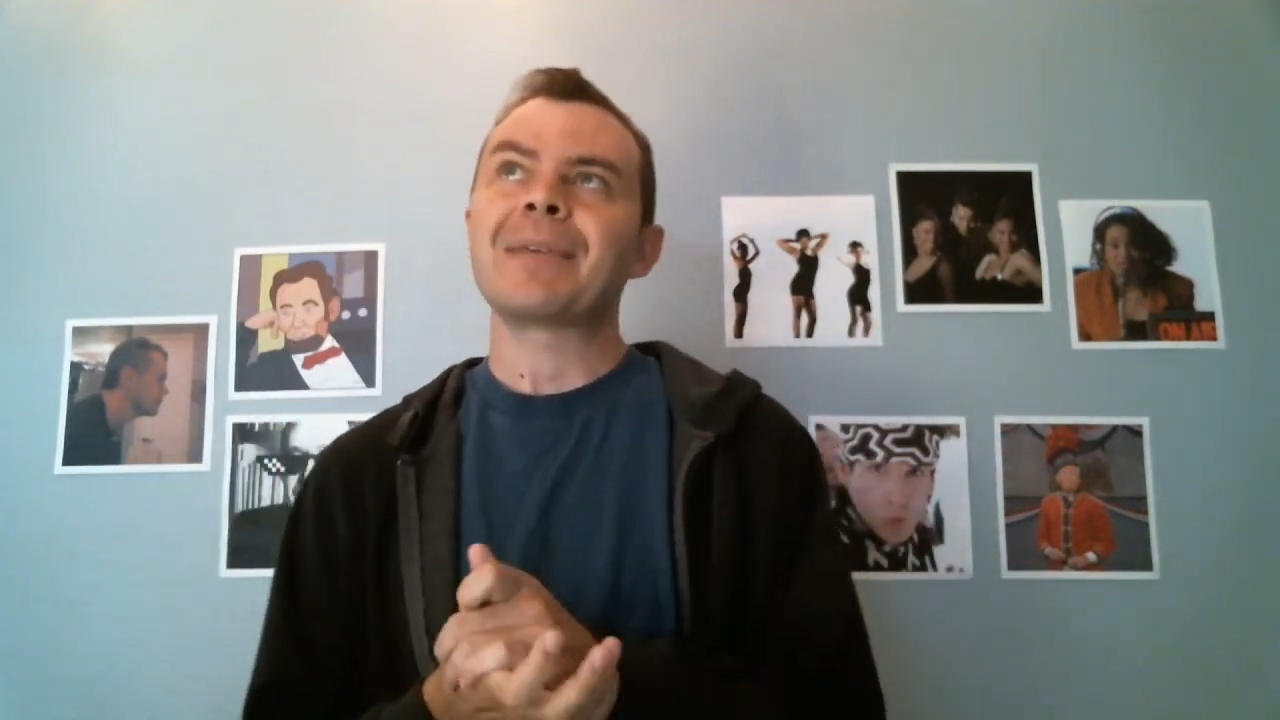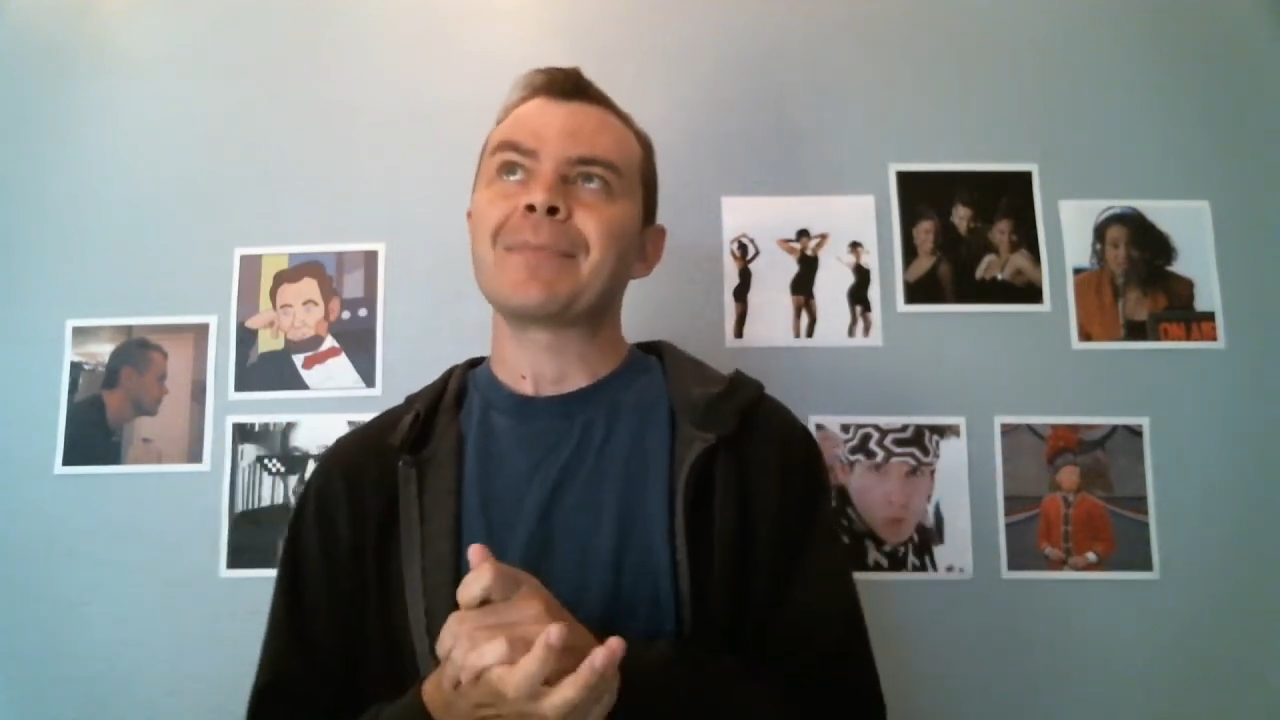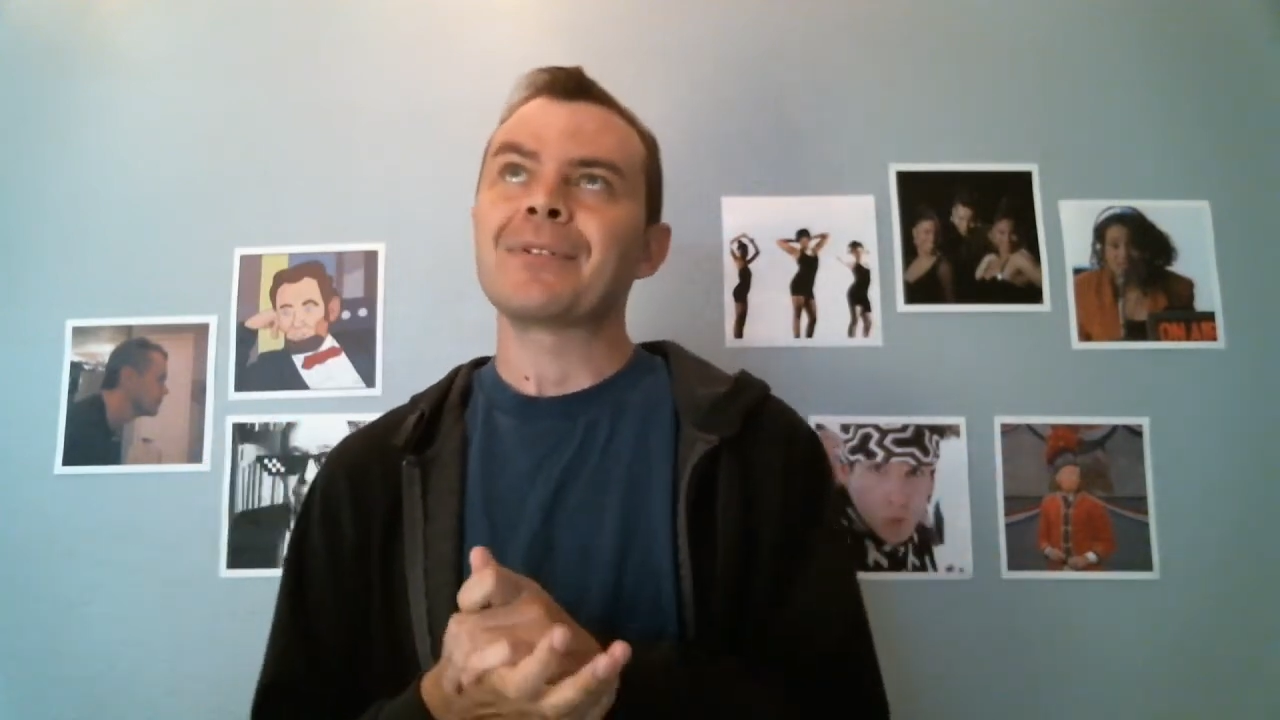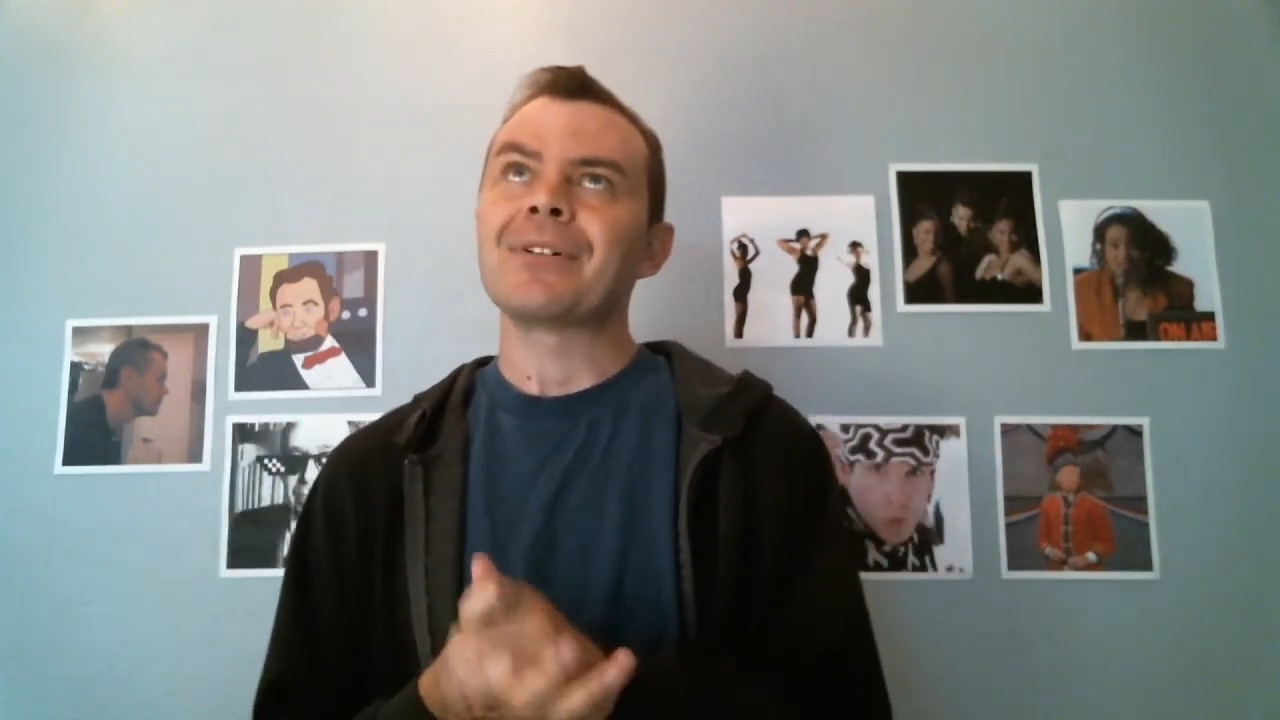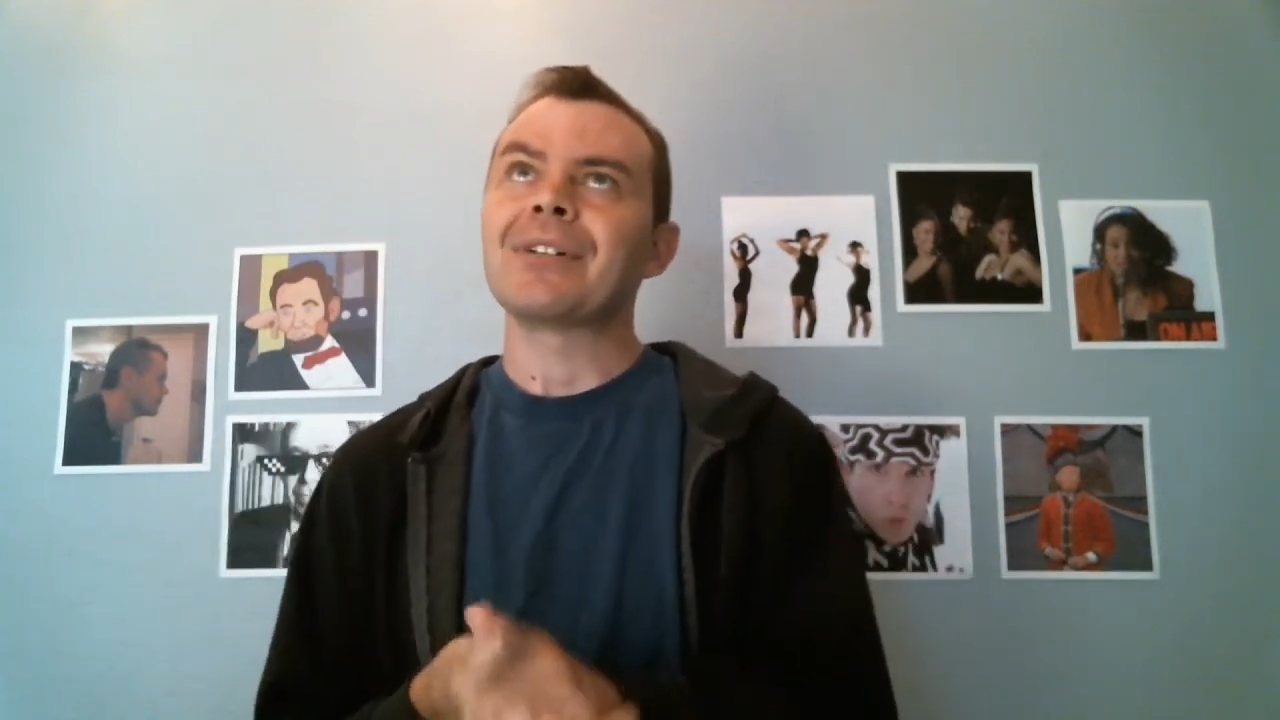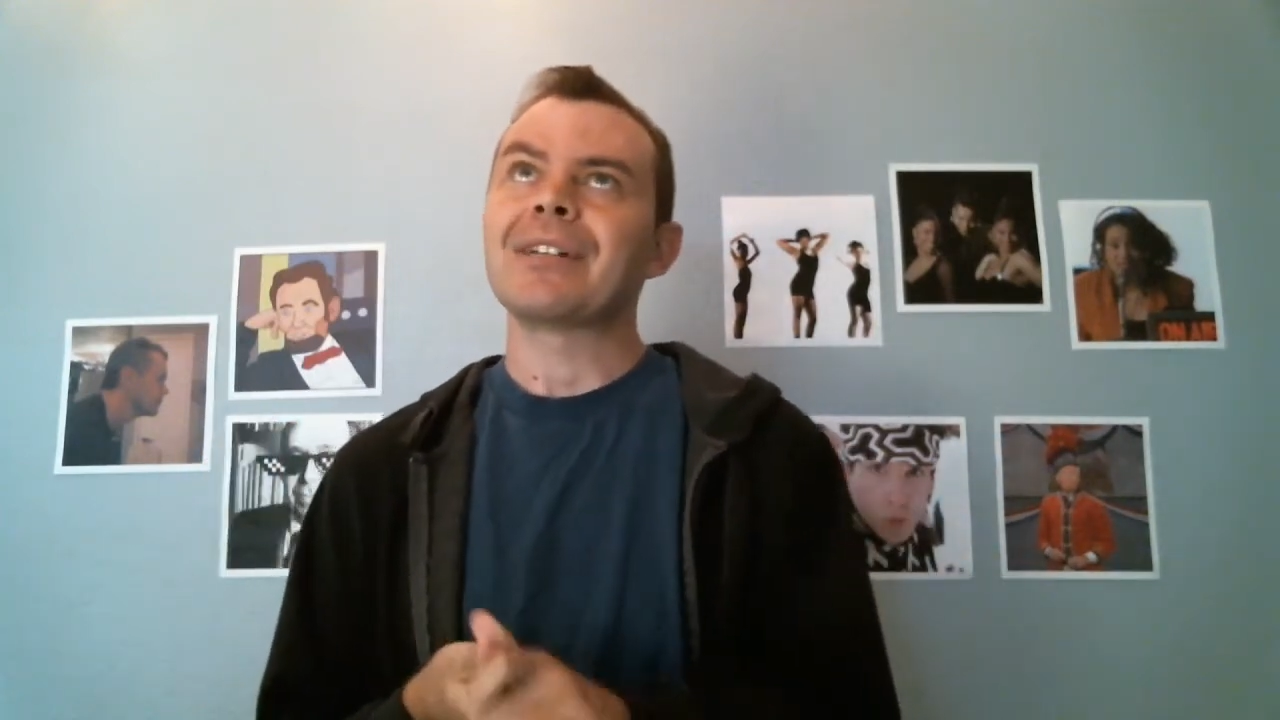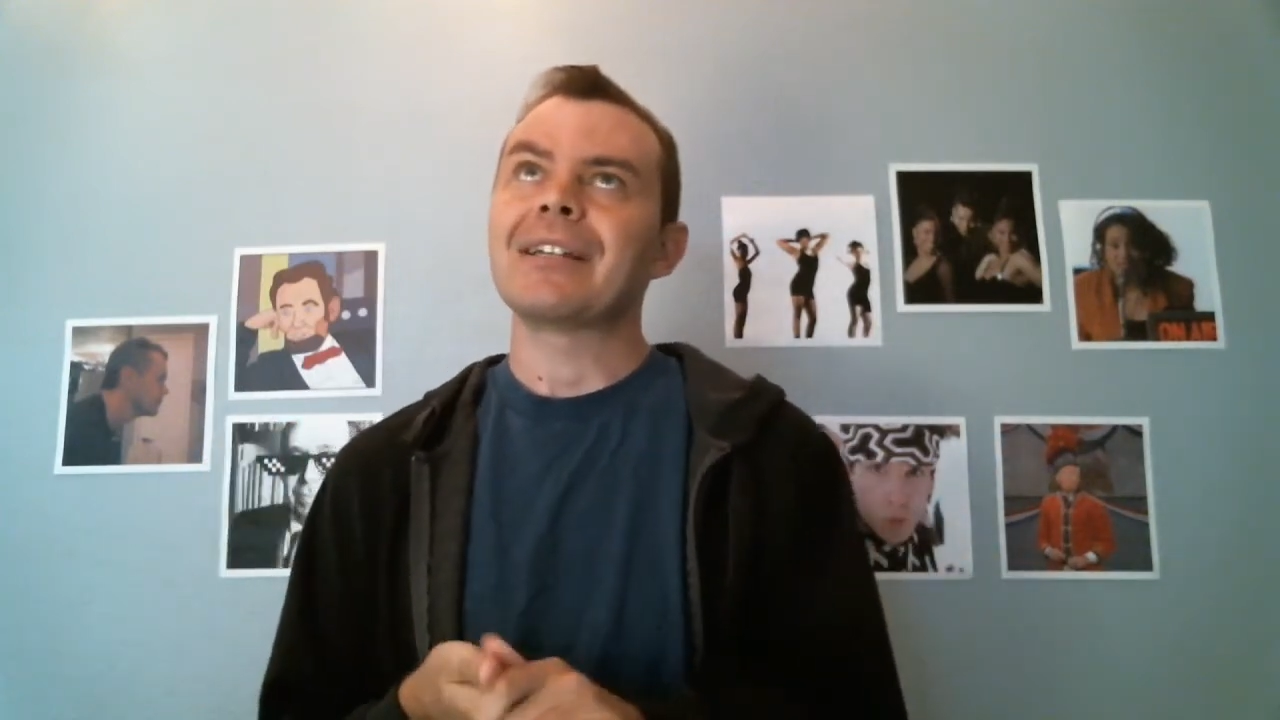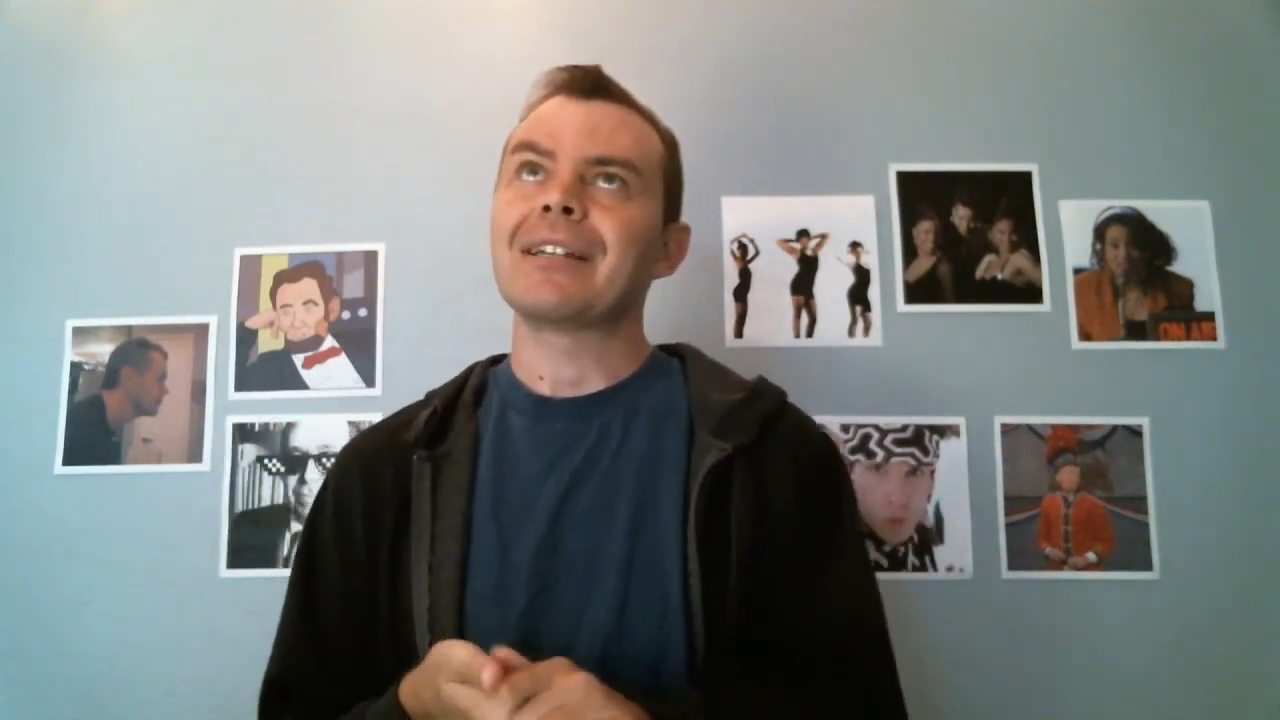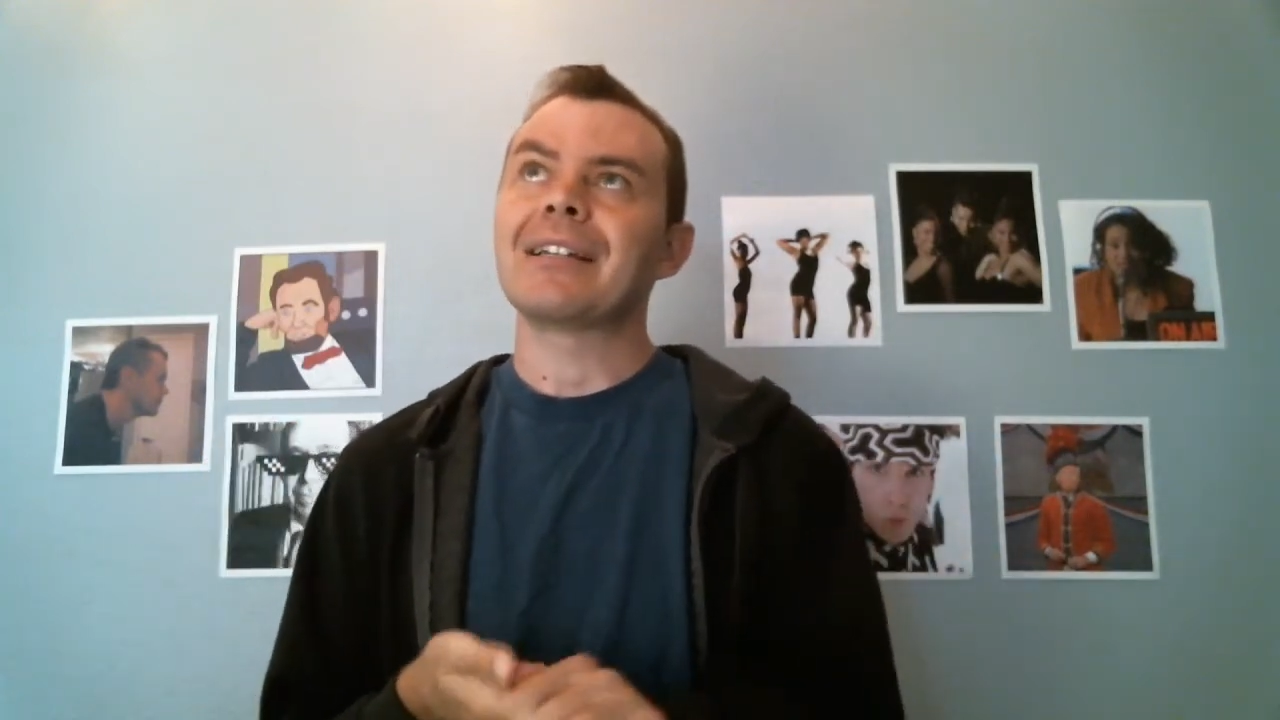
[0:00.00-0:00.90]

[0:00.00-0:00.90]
people